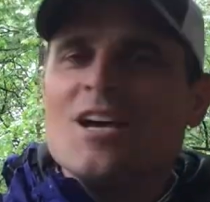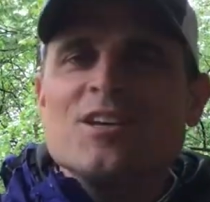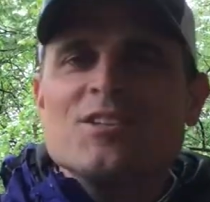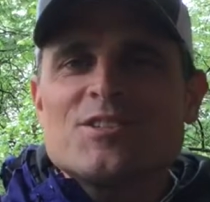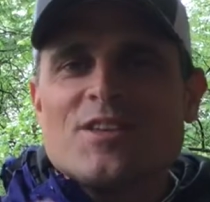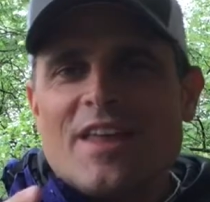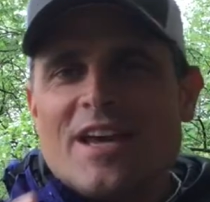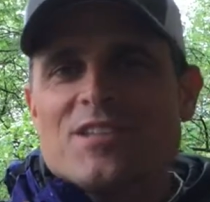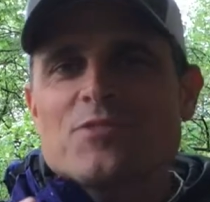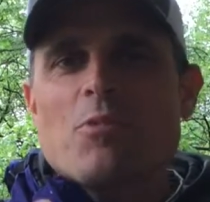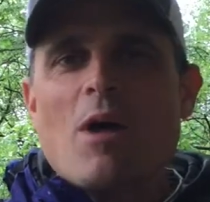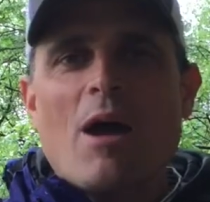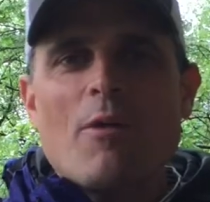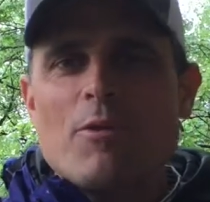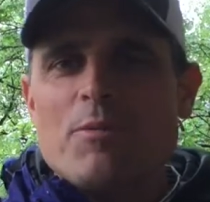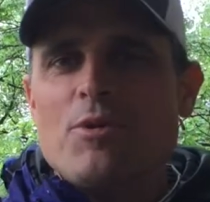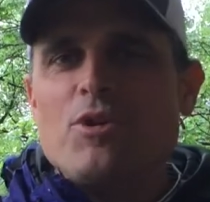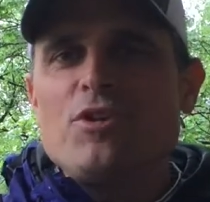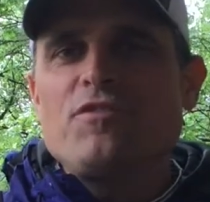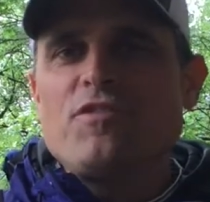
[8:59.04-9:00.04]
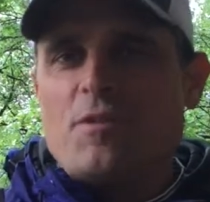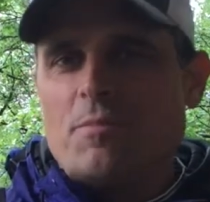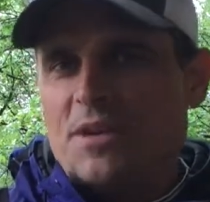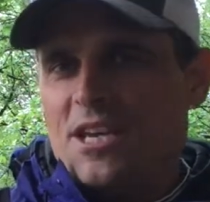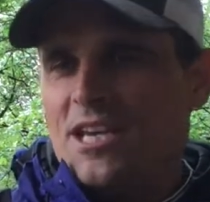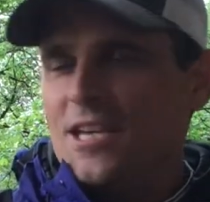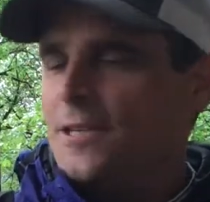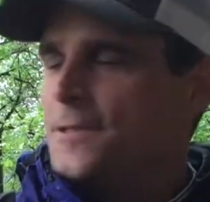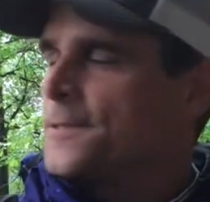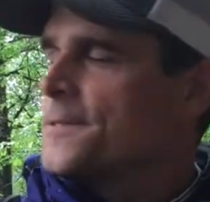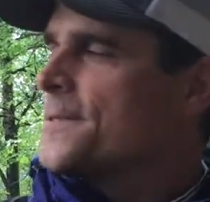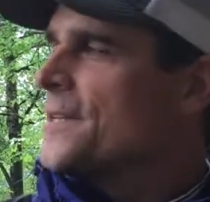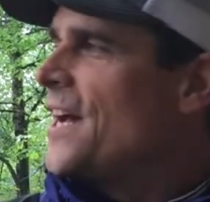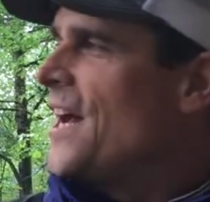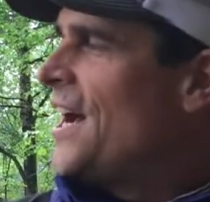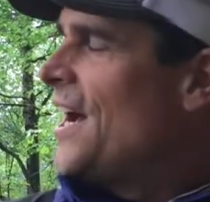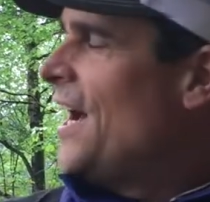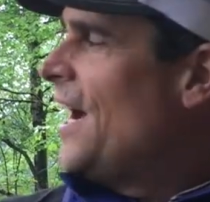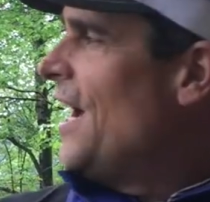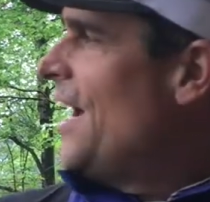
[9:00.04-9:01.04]
So that's why we moved the bees,
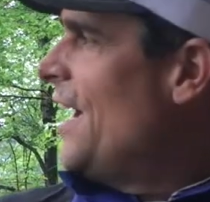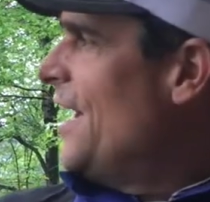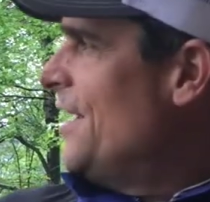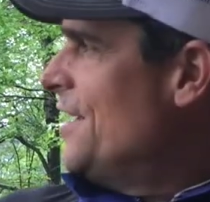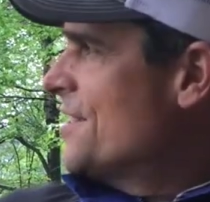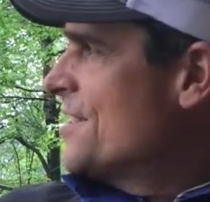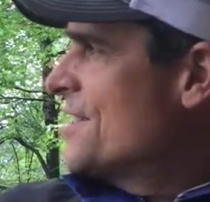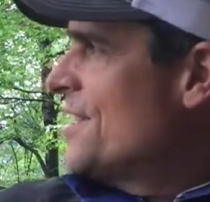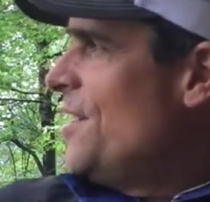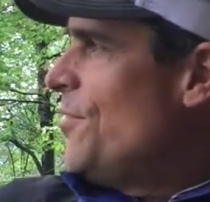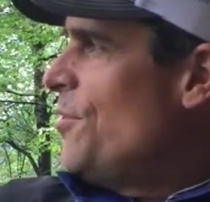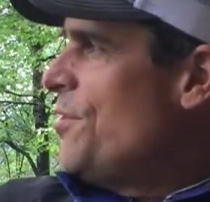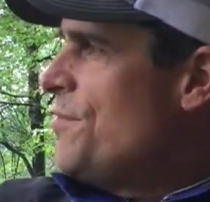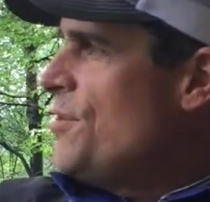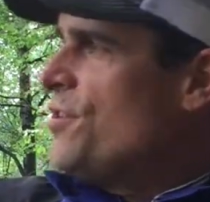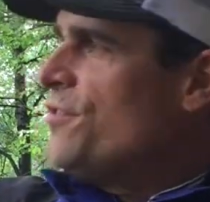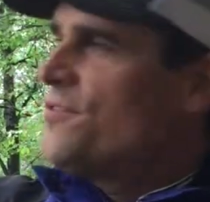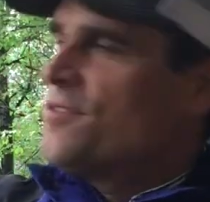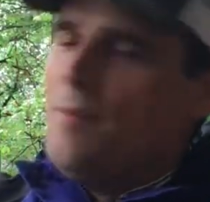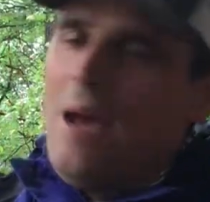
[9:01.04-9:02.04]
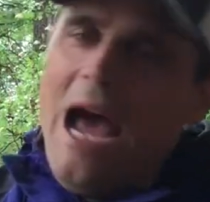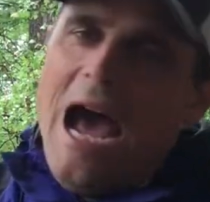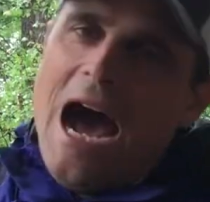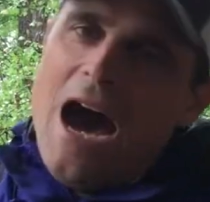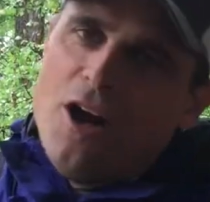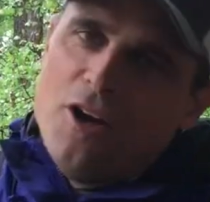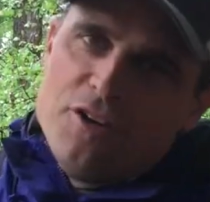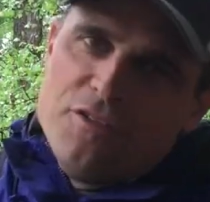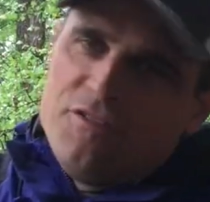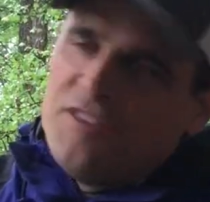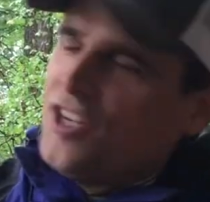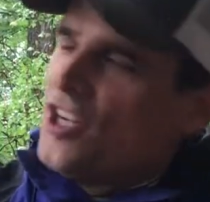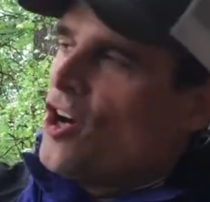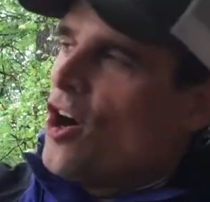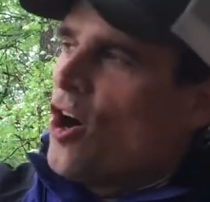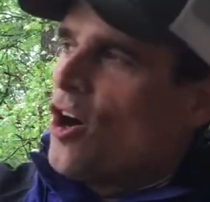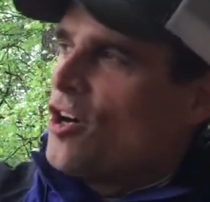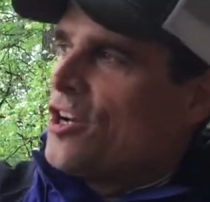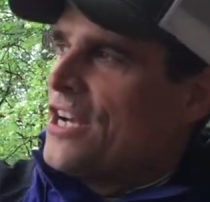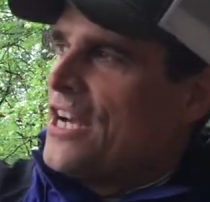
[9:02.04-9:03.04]
is that we moved them out of the
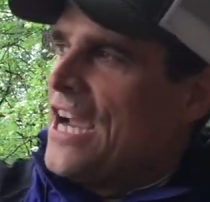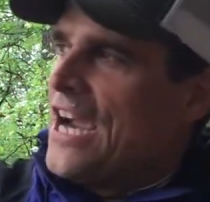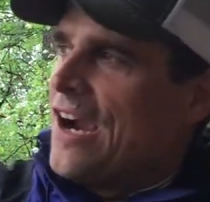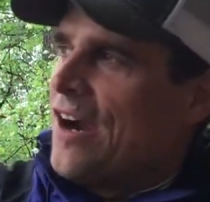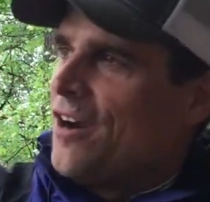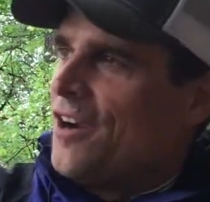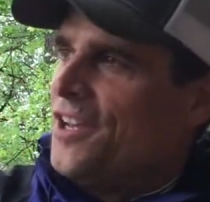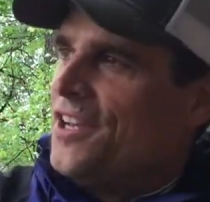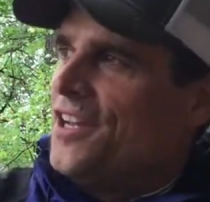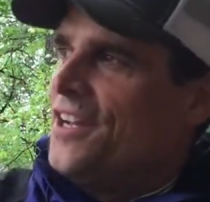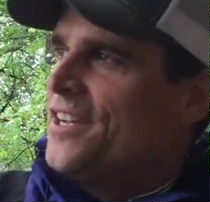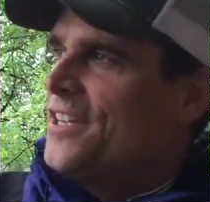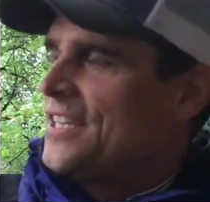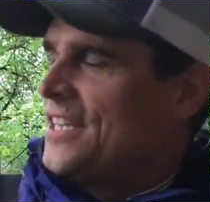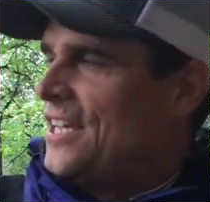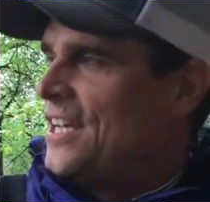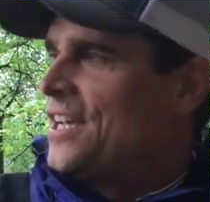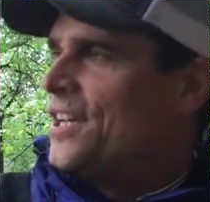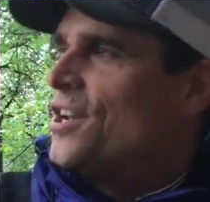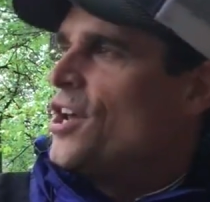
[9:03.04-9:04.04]
garden area, again,